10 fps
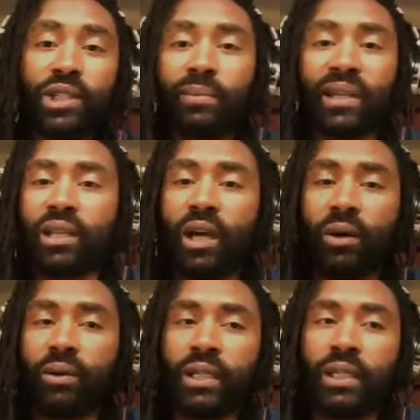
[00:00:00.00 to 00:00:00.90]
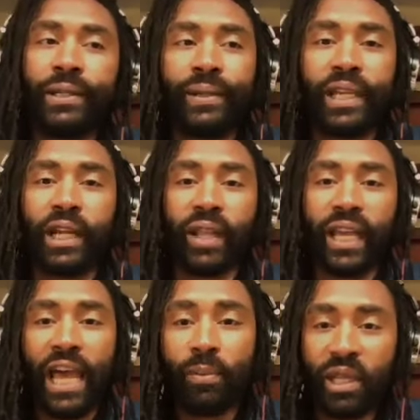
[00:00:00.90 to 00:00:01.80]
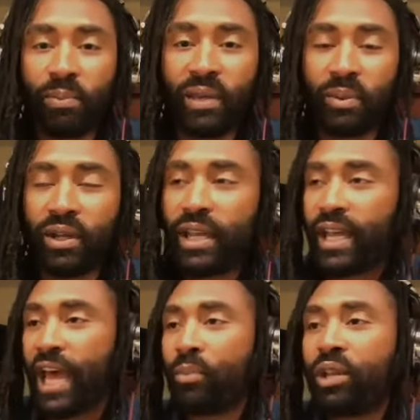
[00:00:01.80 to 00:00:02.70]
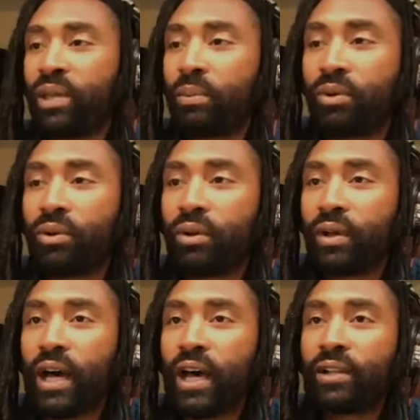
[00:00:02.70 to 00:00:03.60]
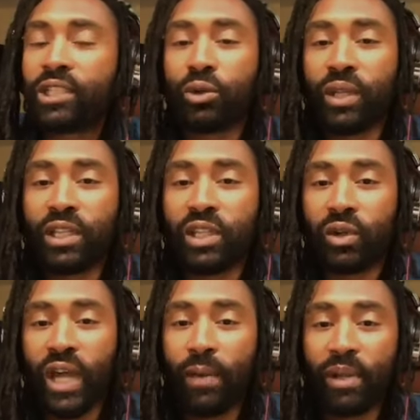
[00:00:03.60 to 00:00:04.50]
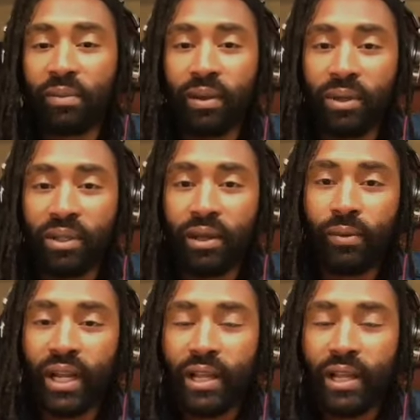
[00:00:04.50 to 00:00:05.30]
I'm like, no, you know, like how many people tune into you? How many people do what?